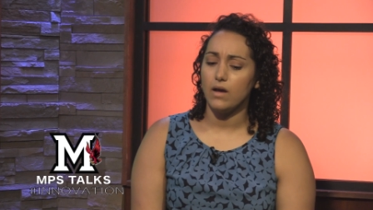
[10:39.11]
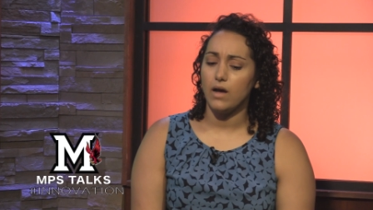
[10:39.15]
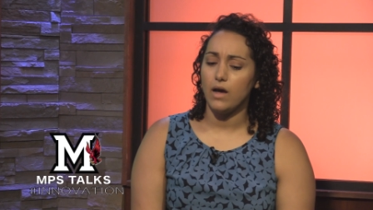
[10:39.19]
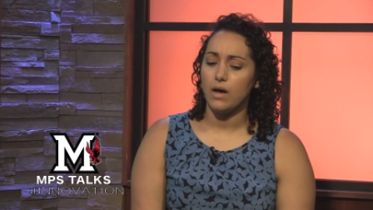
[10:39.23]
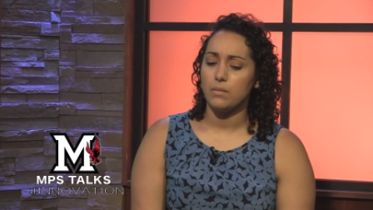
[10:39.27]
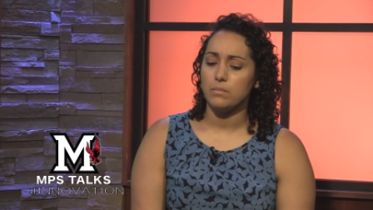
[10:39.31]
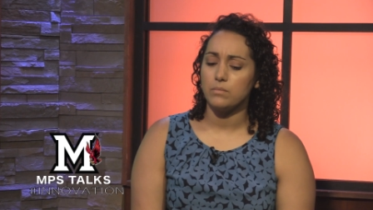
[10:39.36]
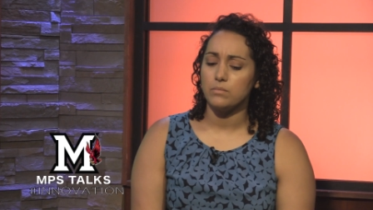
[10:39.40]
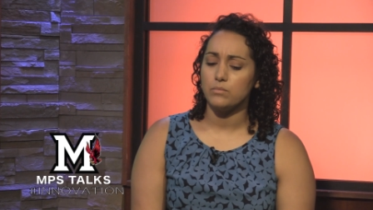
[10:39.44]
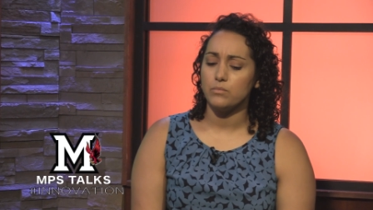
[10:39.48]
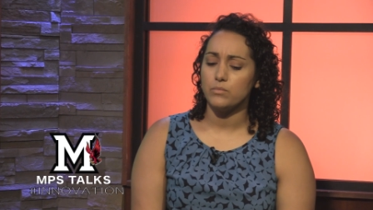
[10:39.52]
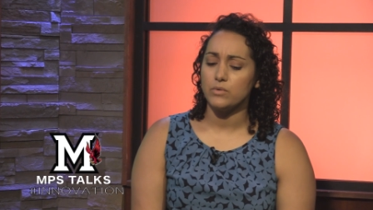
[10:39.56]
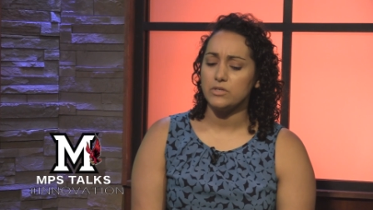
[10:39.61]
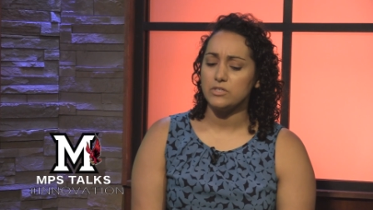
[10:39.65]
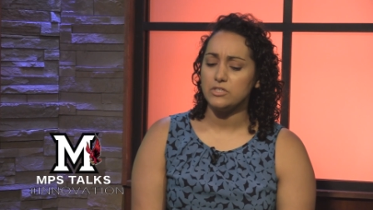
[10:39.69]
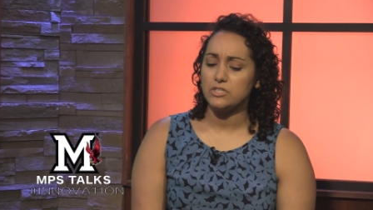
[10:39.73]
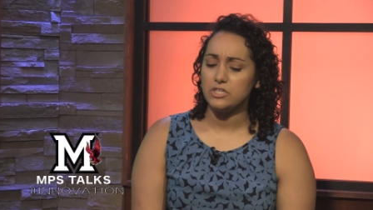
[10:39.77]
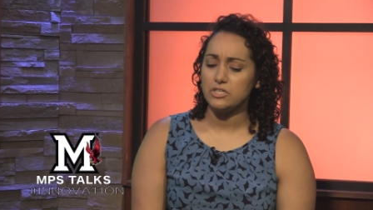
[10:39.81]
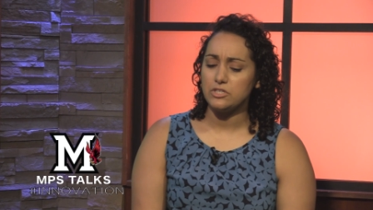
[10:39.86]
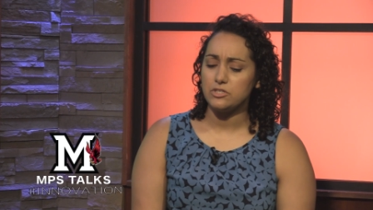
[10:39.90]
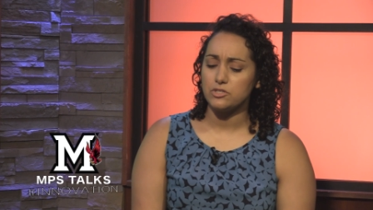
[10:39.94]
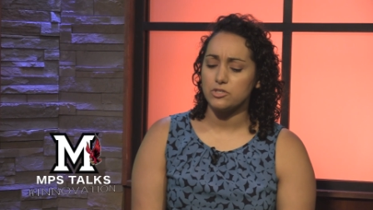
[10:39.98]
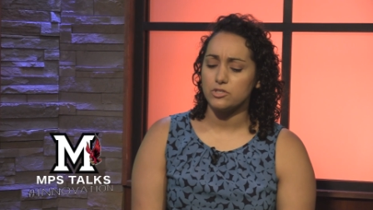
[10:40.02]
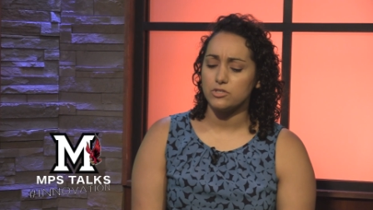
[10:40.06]
um, when
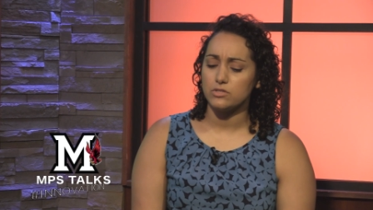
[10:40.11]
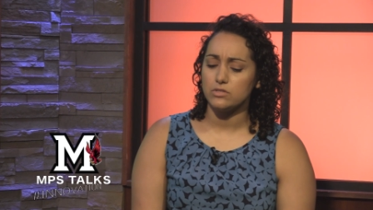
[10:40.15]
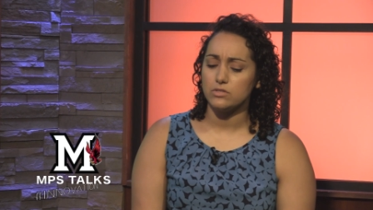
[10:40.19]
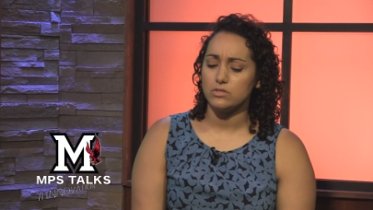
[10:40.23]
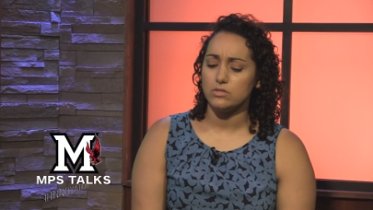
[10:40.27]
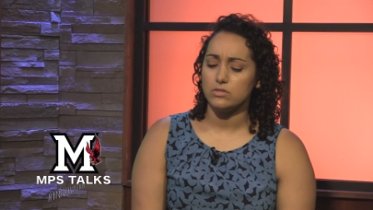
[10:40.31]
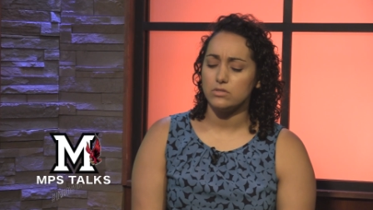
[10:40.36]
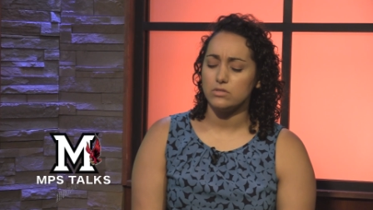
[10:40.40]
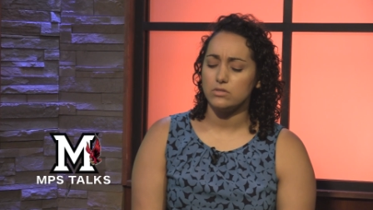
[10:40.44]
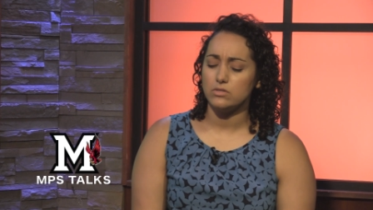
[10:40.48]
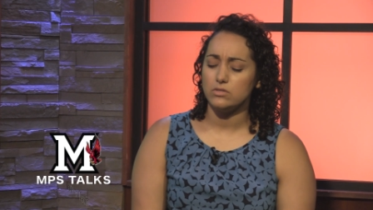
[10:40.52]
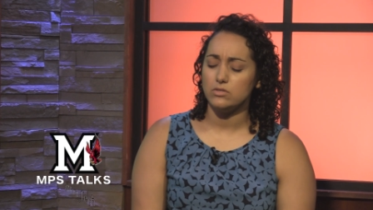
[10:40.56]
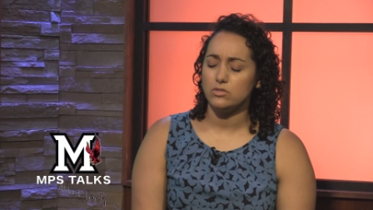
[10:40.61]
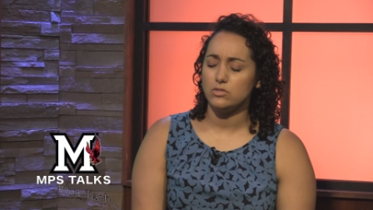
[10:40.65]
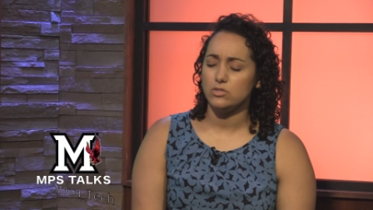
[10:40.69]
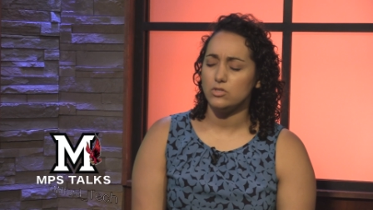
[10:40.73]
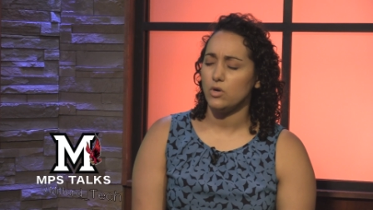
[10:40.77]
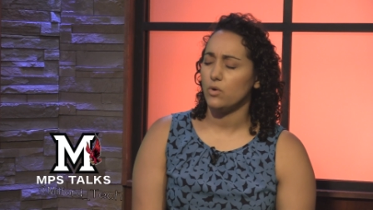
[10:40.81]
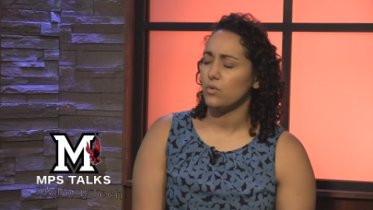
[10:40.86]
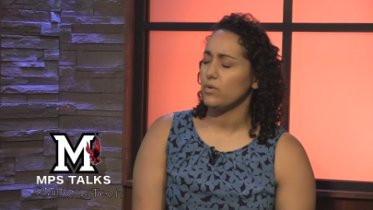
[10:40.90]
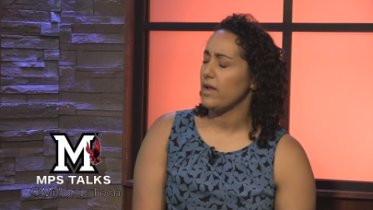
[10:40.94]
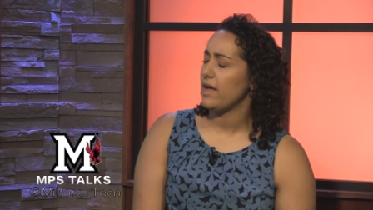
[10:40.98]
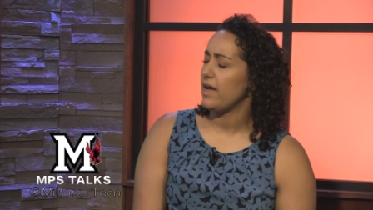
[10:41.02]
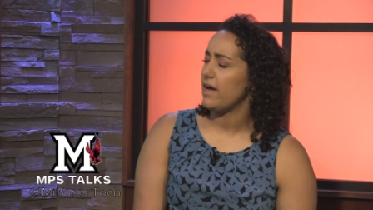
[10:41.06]
teachers
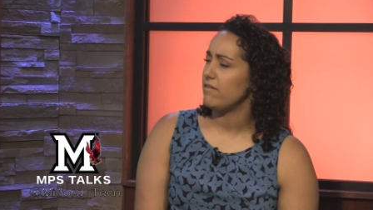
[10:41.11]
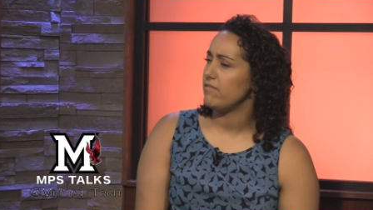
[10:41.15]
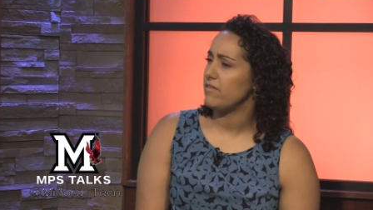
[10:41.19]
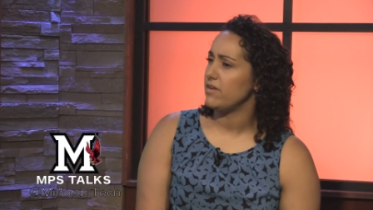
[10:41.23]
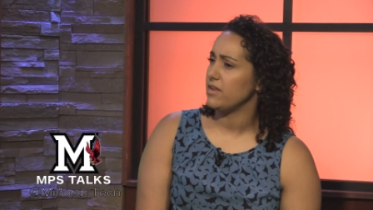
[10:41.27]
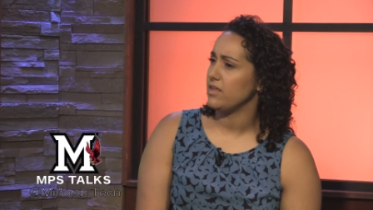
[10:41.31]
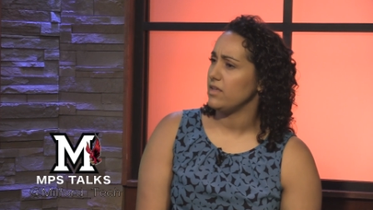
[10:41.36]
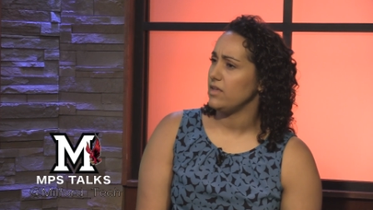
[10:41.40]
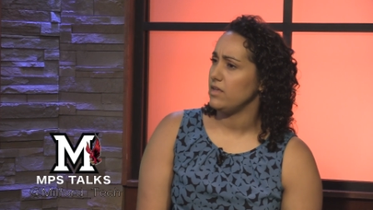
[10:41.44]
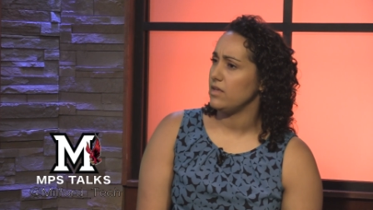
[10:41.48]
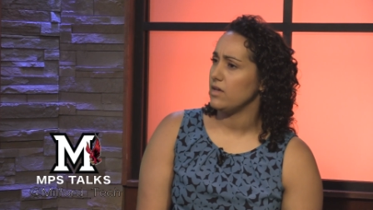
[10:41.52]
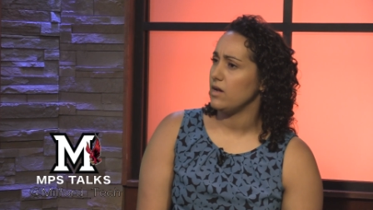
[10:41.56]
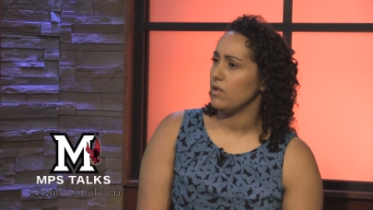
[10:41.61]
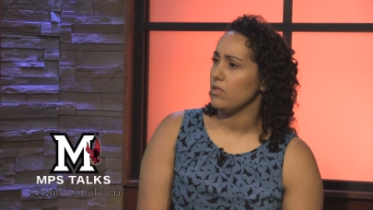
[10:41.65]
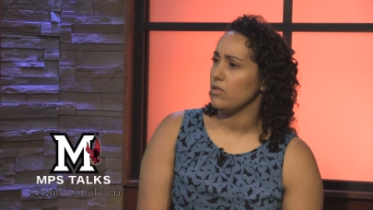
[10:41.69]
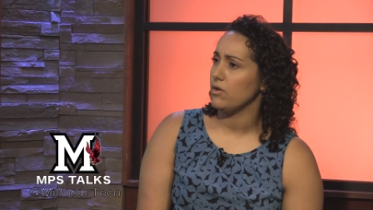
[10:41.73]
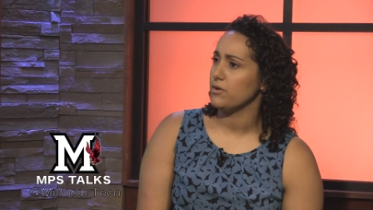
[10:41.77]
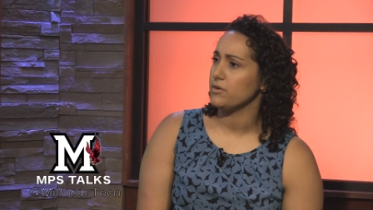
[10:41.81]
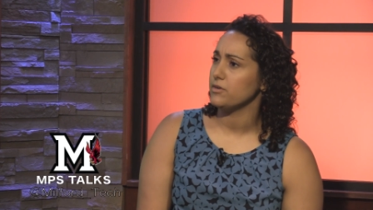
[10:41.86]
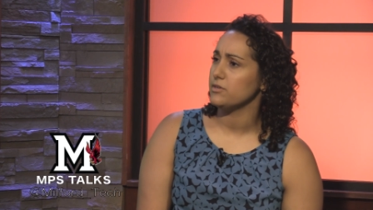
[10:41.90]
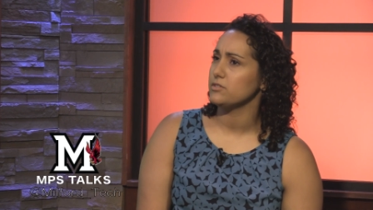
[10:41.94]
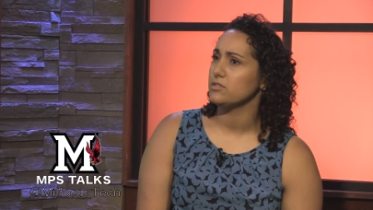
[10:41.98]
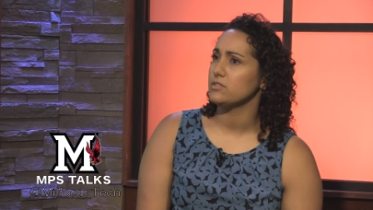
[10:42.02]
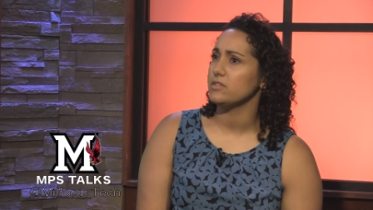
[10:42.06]
don't have any el
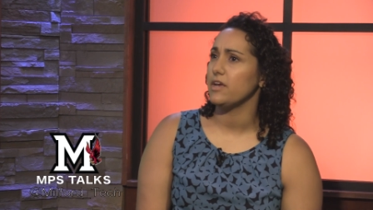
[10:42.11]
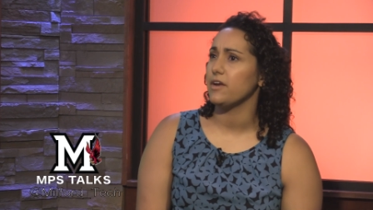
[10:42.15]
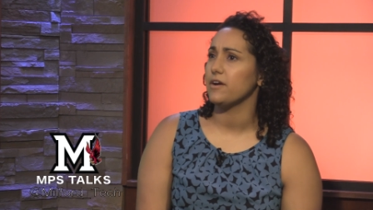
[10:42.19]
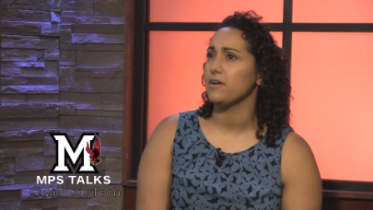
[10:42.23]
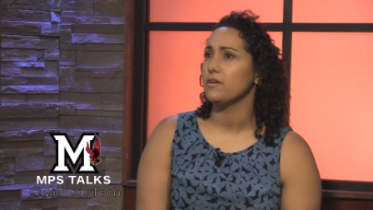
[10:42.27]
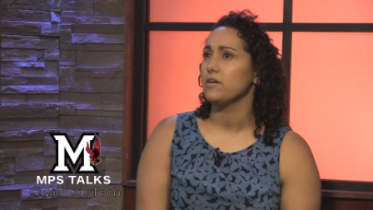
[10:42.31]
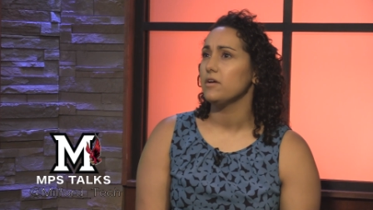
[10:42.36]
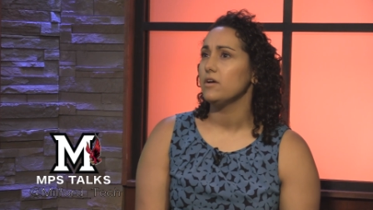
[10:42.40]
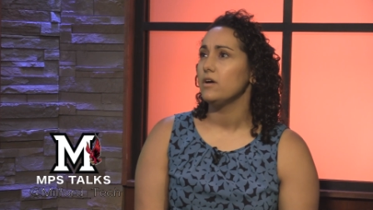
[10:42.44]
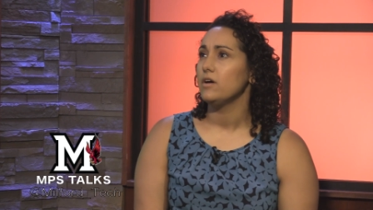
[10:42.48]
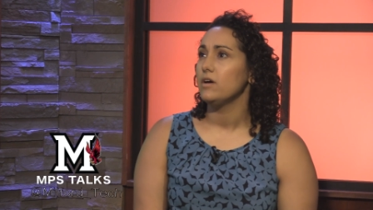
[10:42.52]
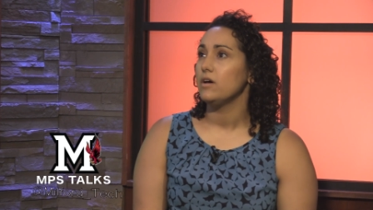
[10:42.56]
learners they're